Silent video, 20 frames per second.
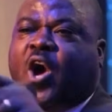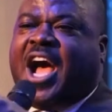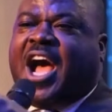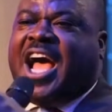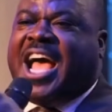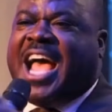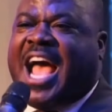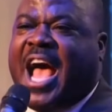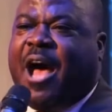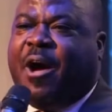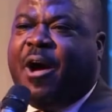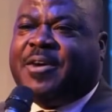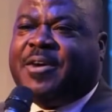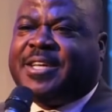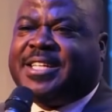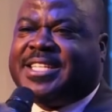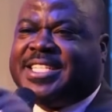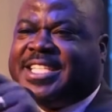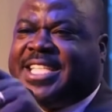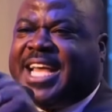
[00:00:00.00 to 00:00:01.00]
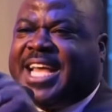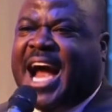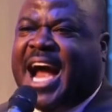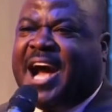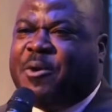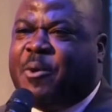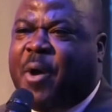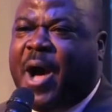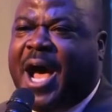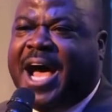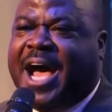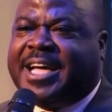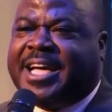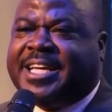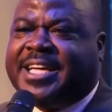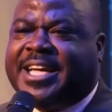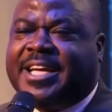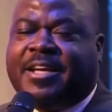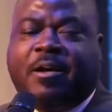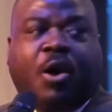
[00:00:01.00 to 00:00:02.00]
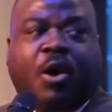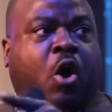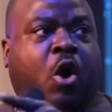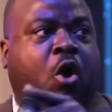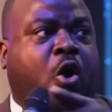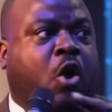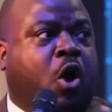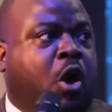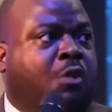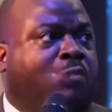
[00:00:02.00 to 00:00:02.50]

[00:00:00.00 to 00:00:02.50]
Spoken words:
down. I said, stand up,